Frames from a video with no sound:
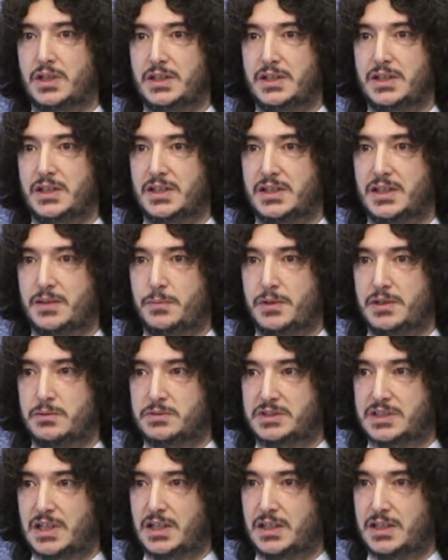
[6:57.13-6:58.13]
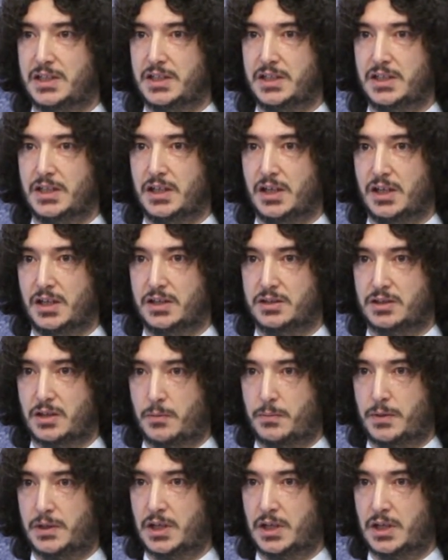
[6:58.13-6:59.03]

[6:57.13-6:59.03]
Still, we conducted 3 separate